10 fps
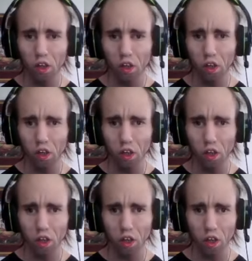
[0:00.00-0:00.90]

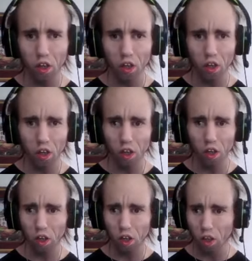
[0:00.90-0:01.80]

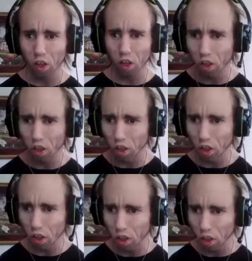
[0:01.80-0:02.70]

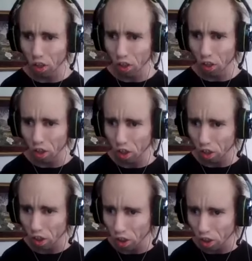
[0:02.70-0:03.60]

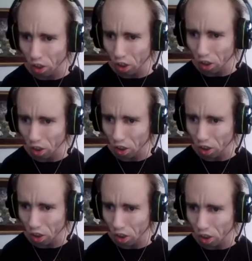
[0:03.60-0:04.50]

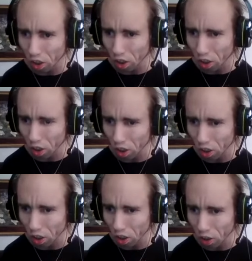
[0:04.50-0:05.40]

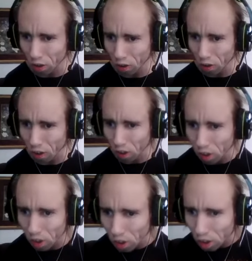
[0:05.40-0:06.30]

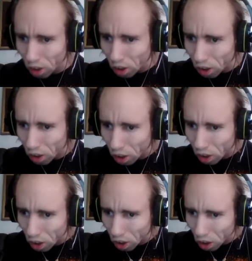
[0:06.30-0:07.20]

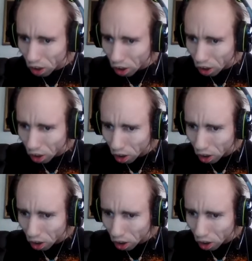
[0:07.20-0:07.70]
Nothing is said.